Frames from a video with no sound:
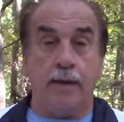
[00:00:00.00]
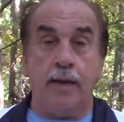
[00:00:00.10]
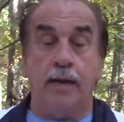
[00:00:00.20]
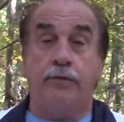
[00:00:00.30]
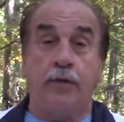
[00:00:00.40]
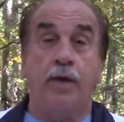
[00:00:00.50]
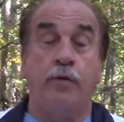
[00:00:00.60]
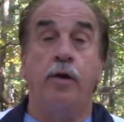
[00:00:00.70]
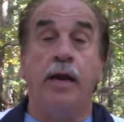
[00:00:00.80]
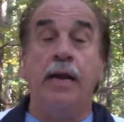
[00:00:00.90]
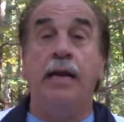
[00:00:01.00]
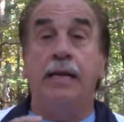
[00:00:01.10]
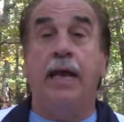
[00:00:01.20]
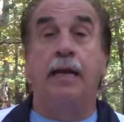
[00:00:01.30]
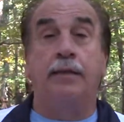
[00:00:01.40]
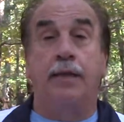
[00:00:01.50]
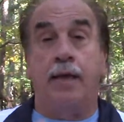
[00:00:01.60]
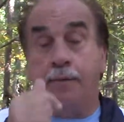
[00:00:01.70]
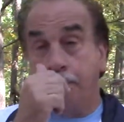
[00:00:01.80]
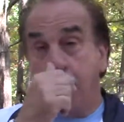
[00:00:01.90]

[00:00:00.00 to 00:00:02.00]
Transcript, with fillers: and he says here, any deadly thing